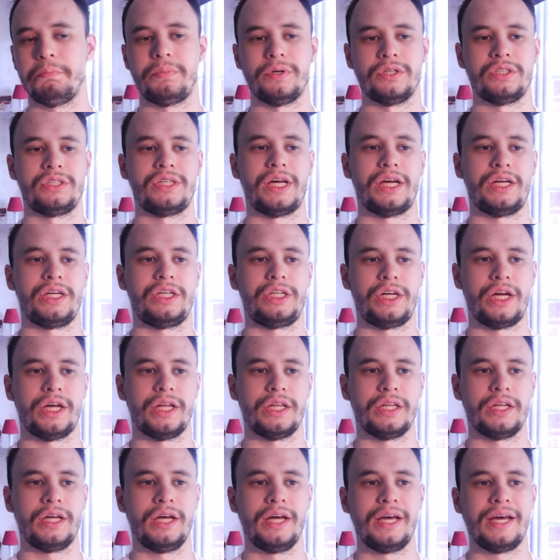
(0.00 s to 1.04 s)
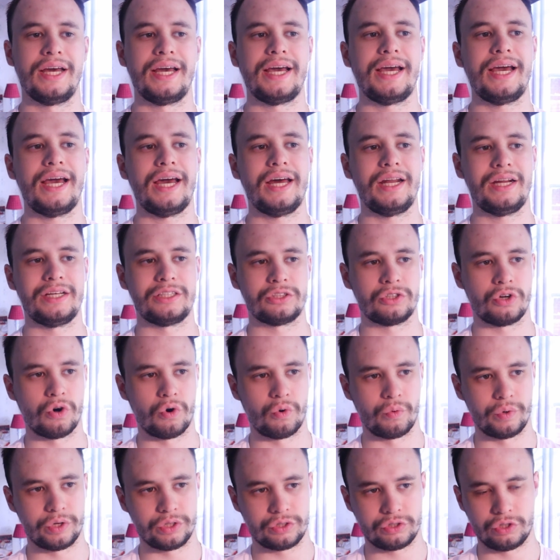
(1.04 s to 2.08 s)
possession, and is
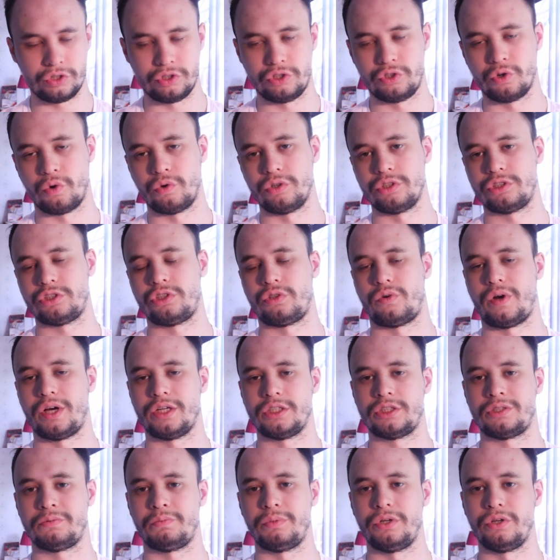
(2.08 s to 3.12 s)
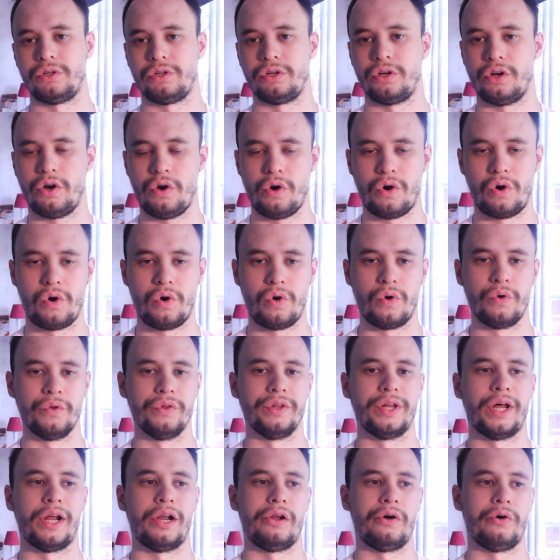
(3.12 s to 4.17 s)
going to join Strasbourg
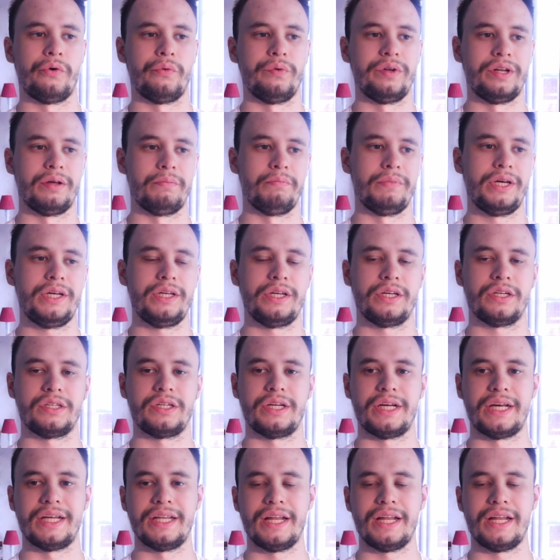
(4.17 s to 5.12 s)
on a loan immediately.